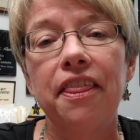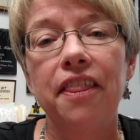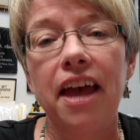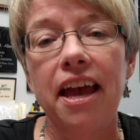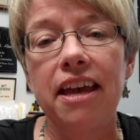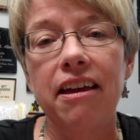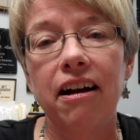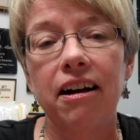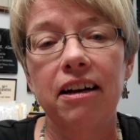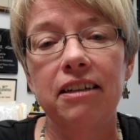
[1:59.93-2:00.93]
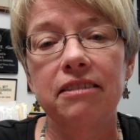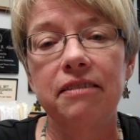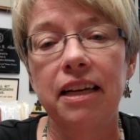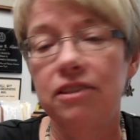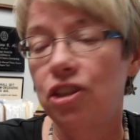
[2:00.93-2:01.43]
They
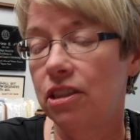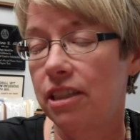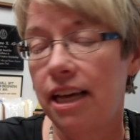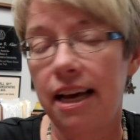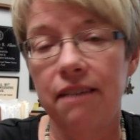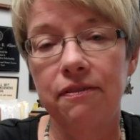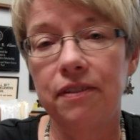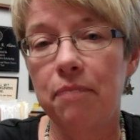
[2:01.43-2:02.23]
just have